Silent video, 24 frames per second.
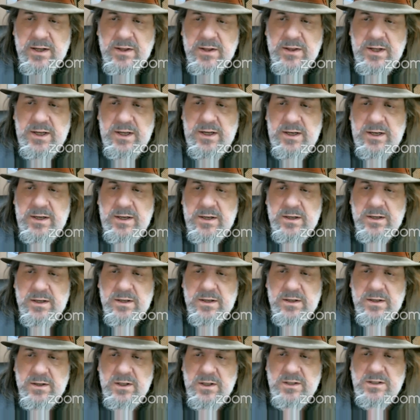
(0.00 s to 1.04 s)
Then
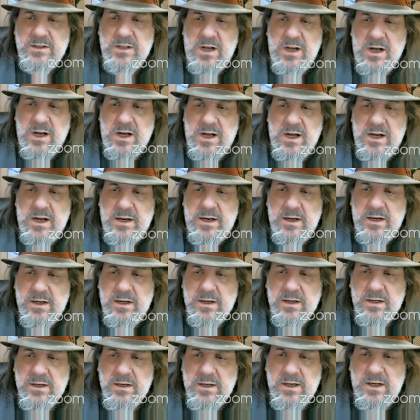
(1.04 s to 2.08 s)
the sun,
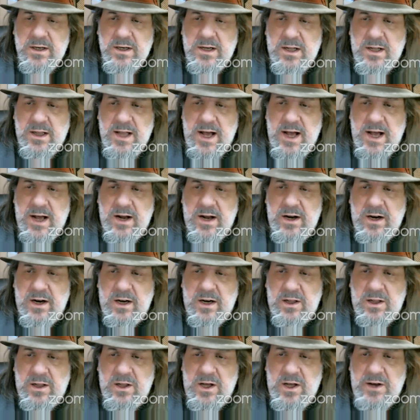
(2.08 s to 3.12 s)
a
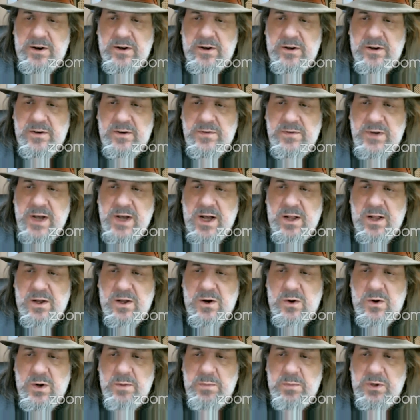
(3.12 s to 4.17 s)
clutter of
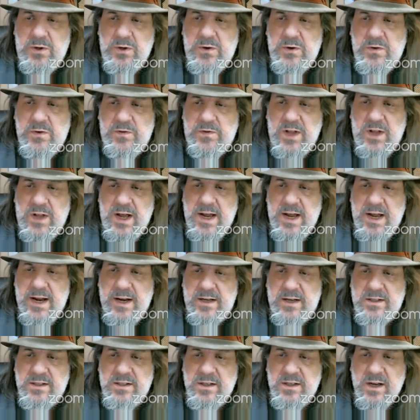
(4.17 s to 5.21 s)
yellow and blue
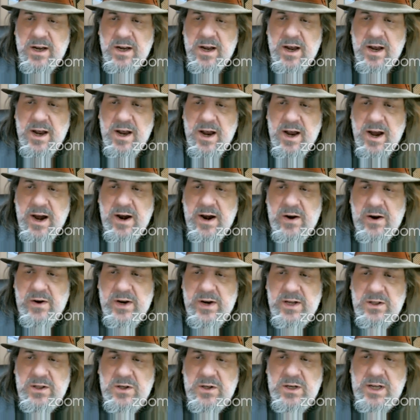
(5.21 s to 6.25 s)
flakes.
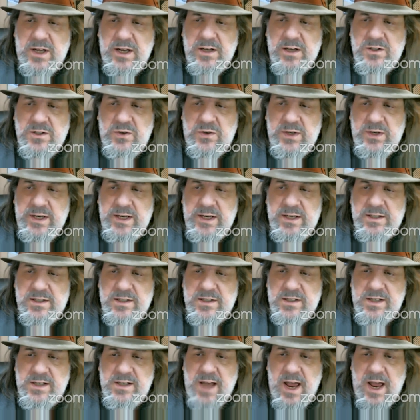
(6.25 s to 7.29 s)
Hairy-looking
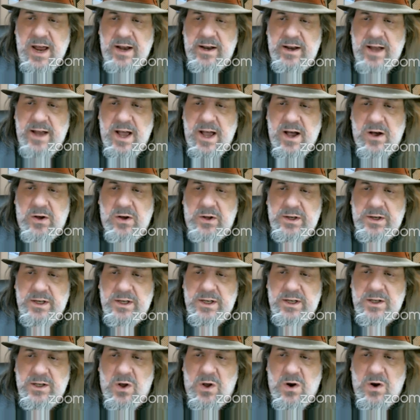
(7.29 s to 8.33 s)
trees stand out
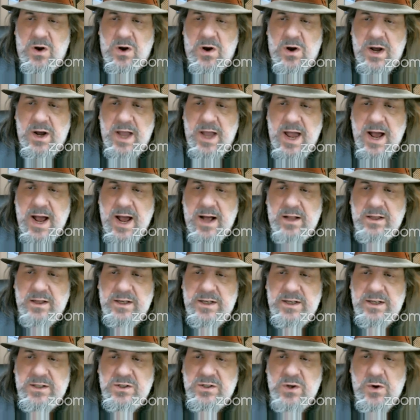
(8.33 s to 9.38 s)
in long
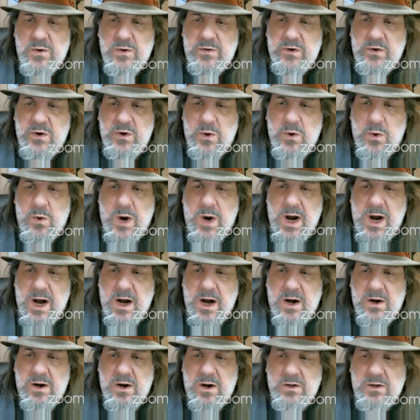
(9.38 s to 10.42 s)
alleys over a
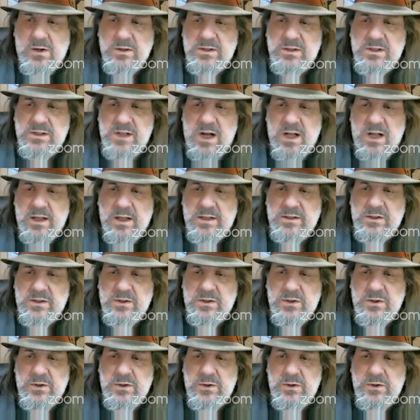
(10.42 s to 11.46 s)
wild
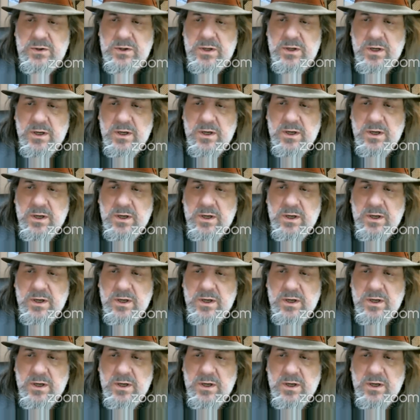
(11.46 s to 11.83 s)
solitude.